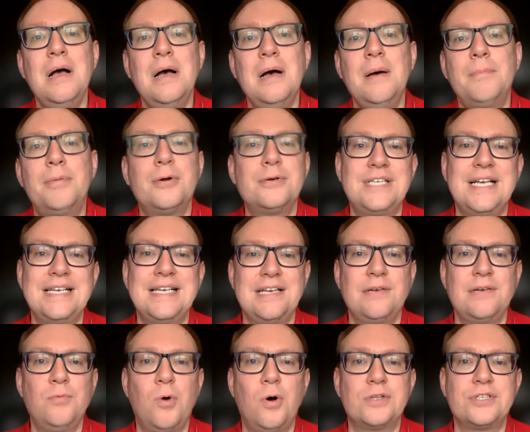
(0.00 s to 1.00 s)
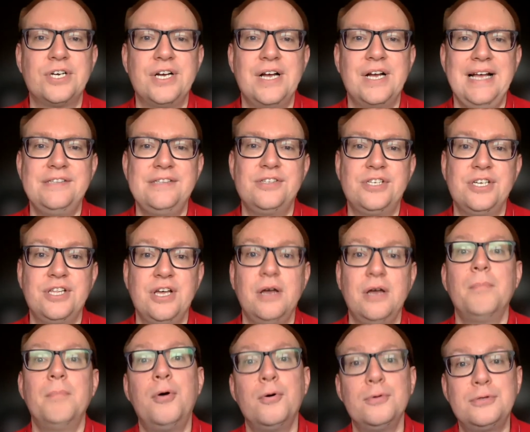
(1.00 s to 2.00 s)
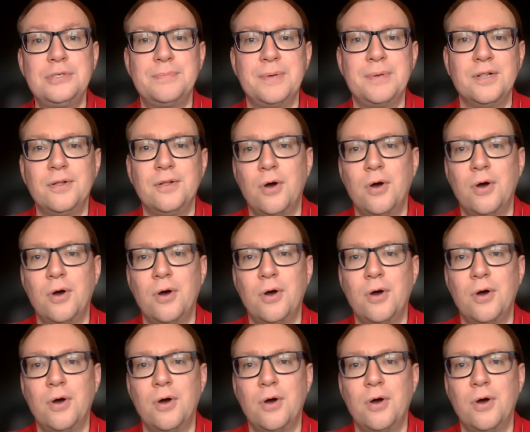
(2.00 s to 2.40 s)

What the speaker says: Processing water into the potable